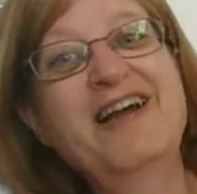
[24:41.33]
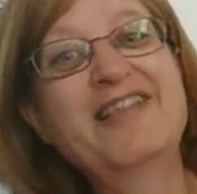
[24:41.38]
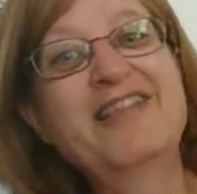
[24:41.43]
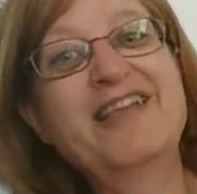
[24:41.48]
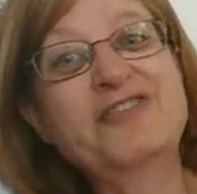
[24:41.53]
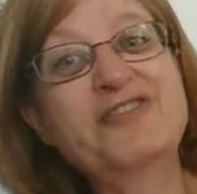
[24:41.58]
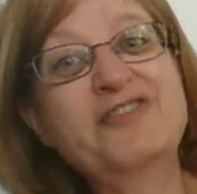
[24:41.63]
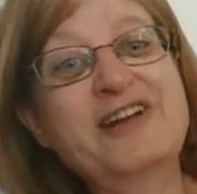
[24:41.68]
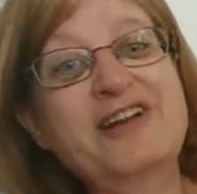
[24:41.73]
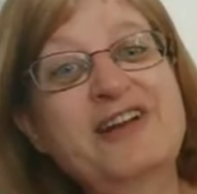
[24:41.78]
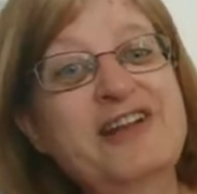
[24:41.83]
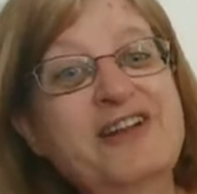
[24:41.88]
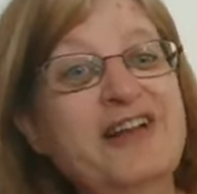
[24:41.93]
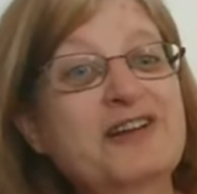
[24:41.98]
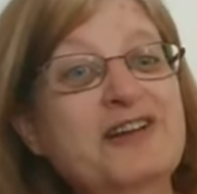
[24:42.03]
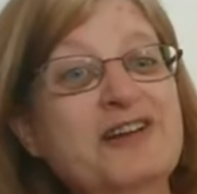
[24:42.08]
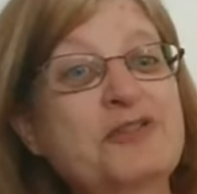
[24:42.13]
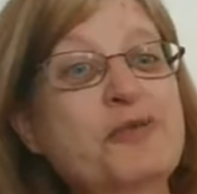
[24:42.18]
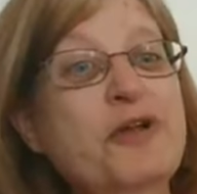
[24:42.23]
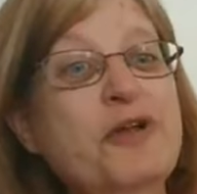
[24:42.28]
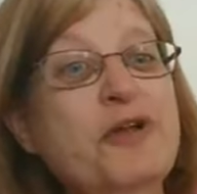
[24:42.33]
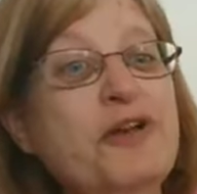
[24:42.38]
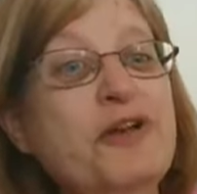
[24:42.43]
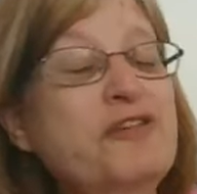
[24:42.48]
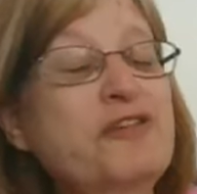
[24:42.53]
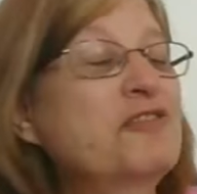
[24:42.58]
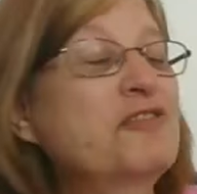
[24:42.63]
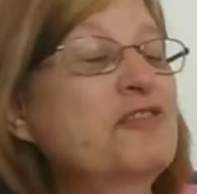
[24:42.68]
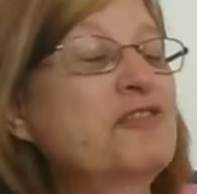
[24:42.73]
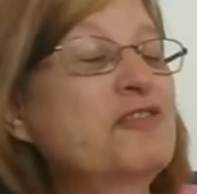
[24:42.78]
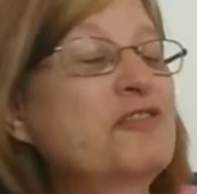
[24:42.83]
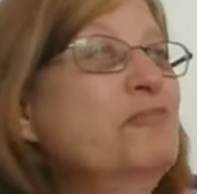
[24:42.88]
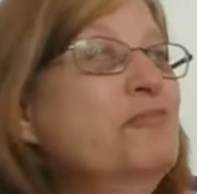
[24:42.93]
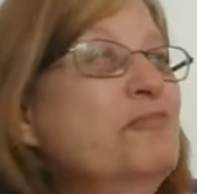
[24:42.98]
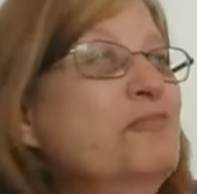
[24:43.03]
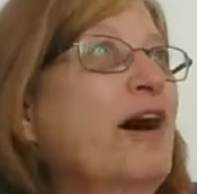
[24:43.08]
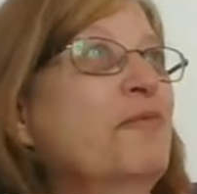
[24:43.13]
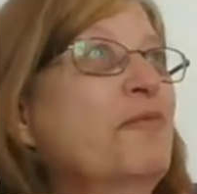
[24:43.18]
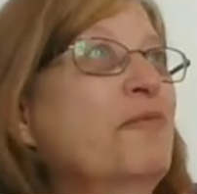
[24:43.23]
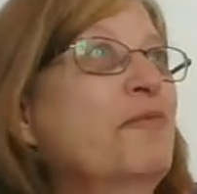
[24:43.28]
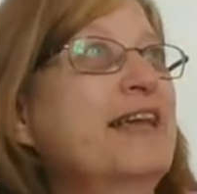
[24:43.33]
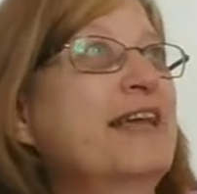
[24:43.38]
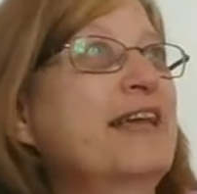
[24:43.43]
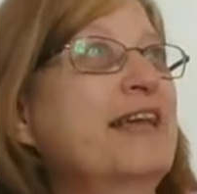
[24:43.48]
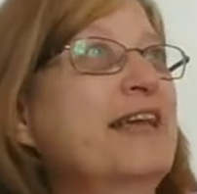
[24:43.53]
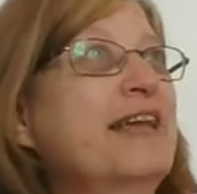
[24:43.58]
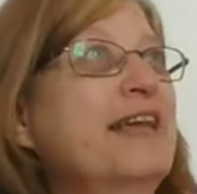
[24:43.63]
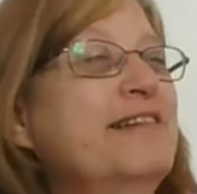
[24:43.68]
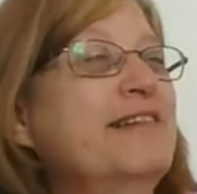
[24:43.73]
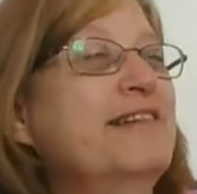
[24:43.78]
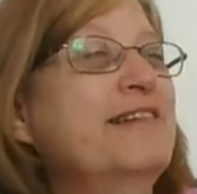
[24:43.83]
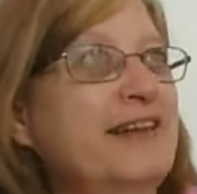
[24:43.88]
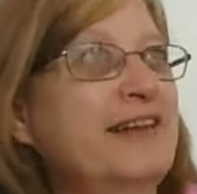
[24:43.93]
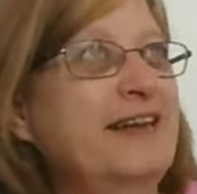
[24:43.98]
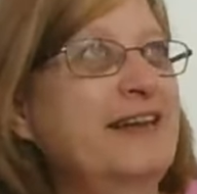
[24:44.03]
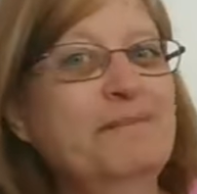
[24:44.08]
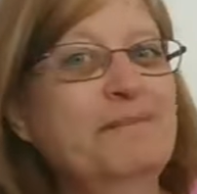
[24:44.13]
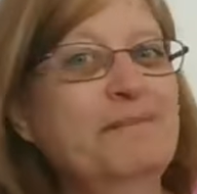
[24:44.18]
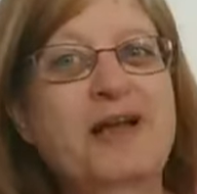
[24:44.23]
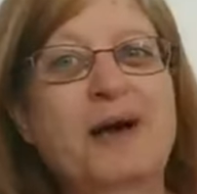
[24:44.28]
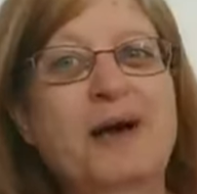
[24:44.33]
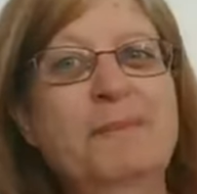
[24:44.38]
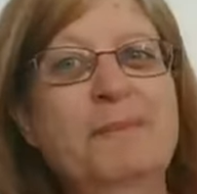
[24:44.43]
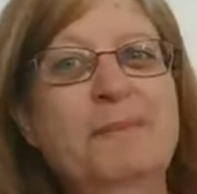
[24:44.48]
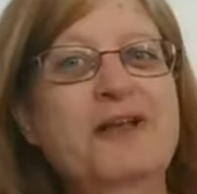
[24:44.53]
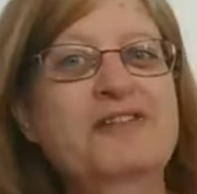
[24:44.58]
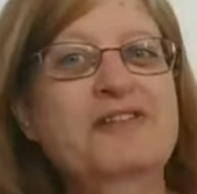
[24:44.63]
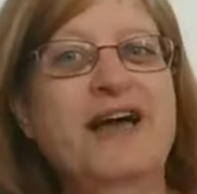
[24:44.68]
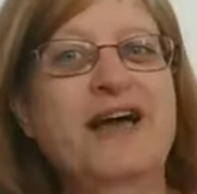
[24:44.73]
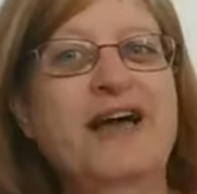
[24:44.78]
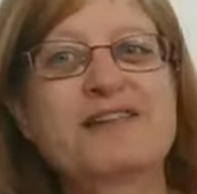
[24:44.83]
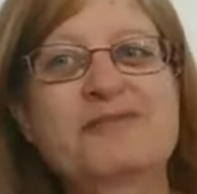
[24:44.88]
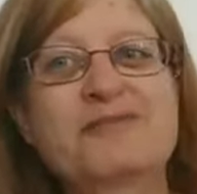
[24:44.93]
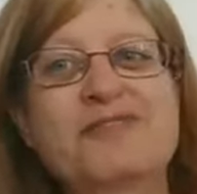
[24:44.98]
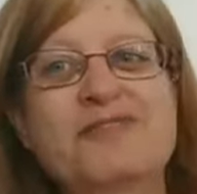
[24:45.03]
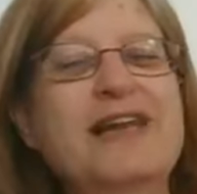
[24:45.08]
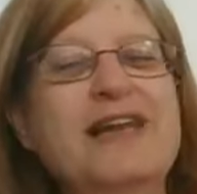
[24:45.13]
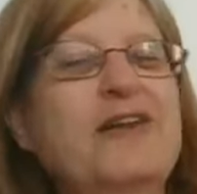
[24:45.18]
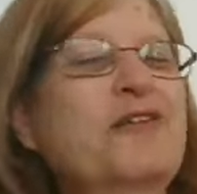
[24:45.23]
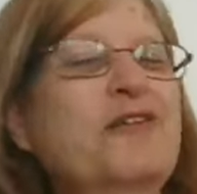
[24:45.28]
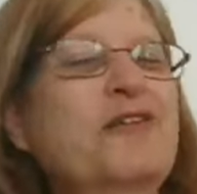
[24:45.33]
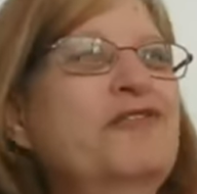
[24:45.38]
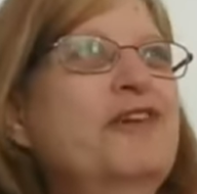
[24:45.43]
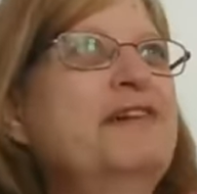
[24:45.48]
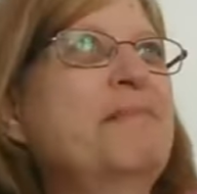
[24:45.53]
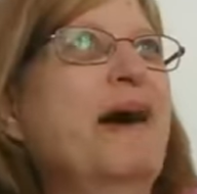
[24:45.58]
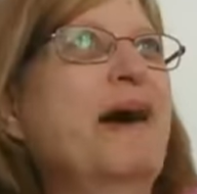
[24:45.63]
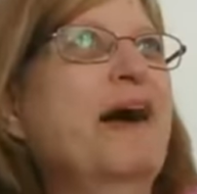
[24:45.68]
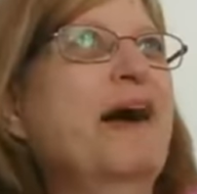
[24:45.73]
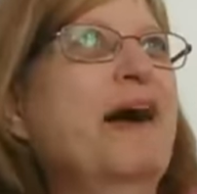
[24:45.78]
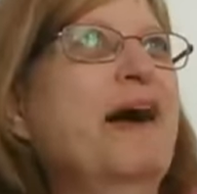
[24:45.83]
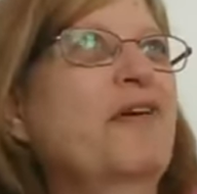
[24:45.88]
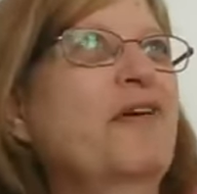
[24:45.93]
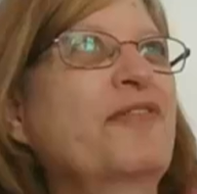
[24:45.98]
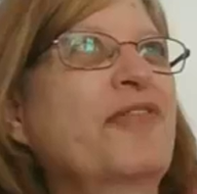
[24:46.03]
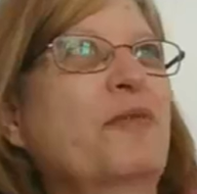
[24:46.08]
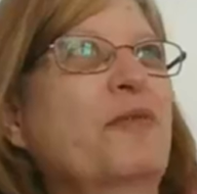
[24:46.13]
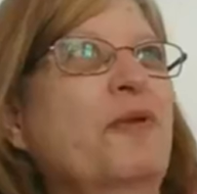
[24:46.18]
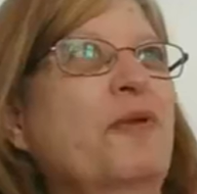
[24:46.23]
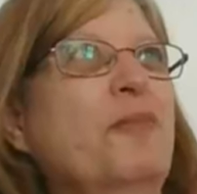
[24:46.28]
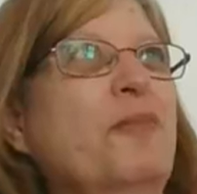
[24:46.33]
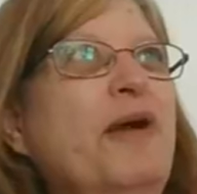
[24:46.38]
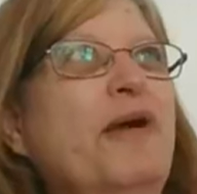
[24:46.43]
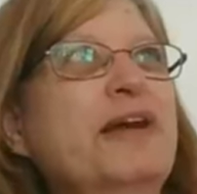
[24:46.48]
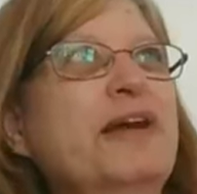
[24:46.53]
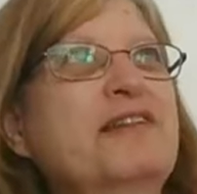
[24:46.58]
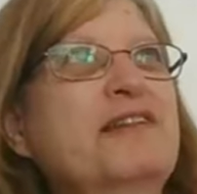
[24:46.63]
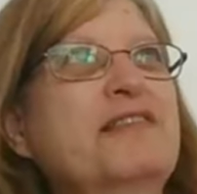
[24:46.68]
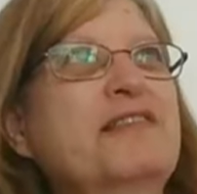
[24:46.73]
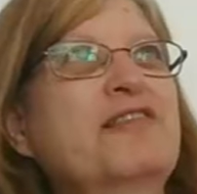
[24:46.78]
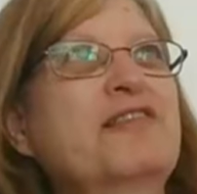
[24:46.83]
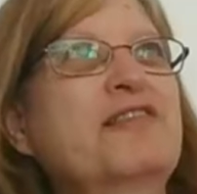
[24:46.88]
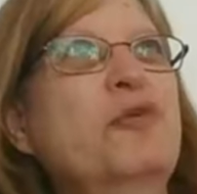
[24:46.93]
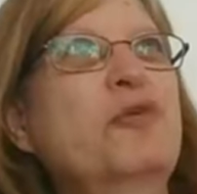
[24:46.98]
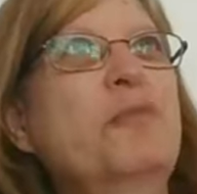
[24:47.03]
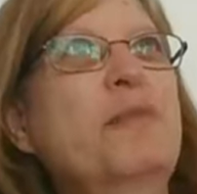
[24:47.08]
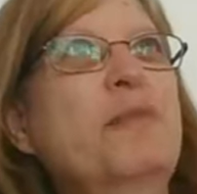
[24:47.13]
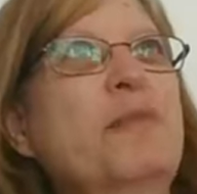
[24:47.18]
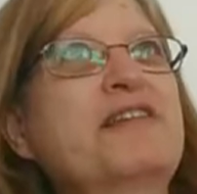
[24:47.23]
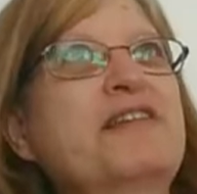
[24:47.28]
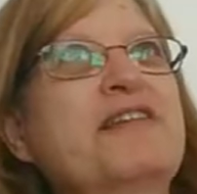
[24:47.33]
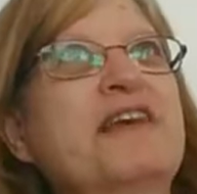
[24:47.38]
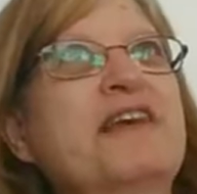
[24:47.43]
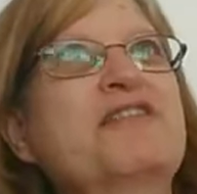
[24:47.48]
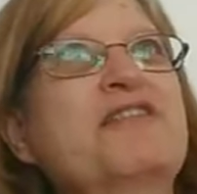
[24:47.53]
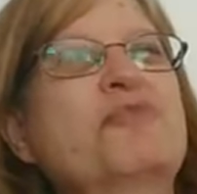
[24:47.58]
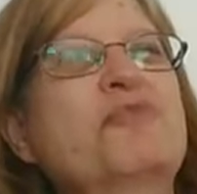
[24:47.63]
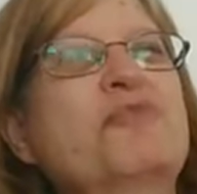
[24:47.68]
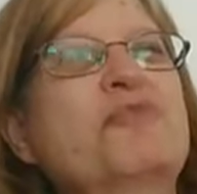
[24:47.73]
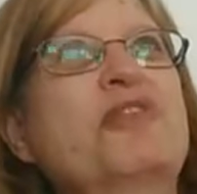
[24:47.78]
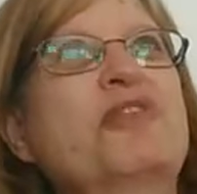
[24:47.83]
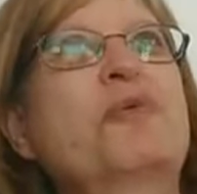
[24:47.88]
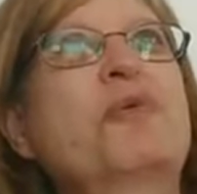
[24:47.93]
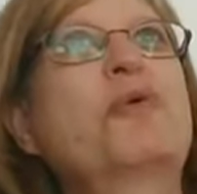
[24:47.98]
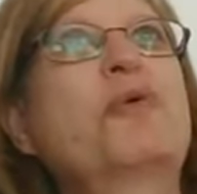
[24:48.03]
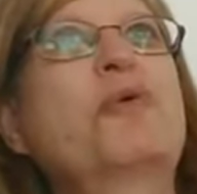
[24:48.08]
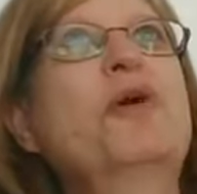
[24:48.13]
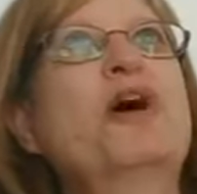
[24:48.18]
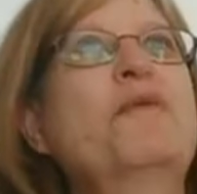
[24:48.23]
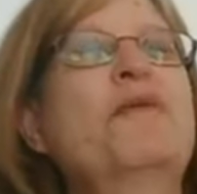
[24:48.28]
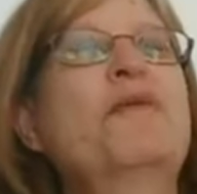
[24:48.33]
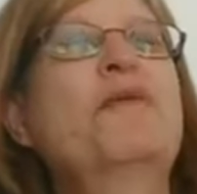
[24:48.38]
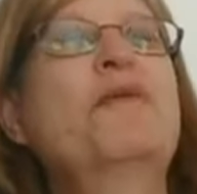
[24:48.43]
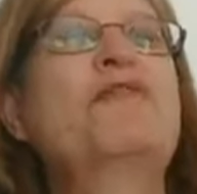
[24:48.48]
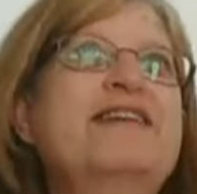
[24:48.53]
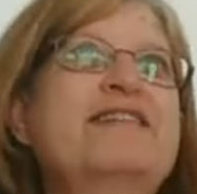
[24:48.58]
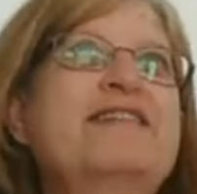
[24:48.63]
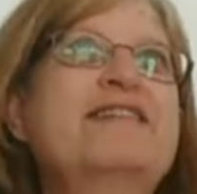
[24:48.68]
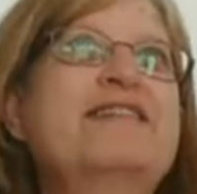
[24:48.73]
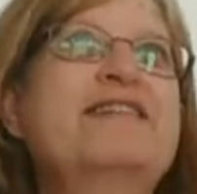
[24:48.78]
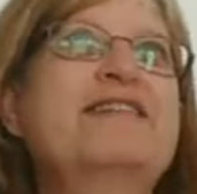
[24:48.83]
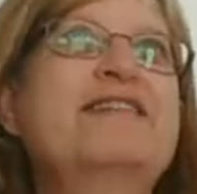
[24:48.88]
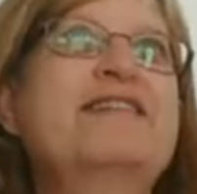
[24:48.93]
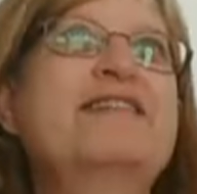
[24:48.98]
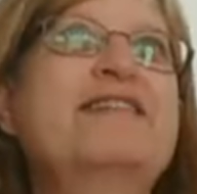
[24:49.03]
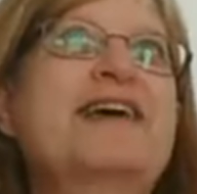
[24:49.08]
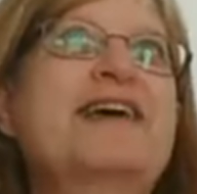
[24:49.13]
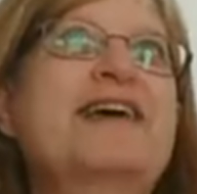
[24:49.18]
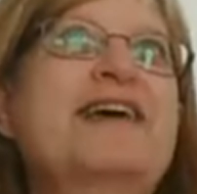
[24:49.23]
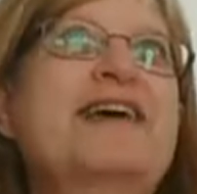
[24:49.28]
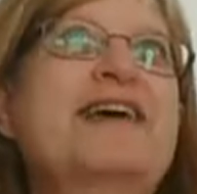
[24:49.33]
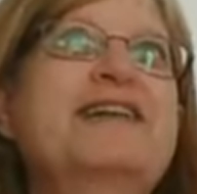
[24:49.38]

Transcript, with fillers: That was really good, actually. We're going to do some more of that on Reiki Teddy um, because I had some really good feedback on that one where I did the small meditation with you all with Reiki Teddy.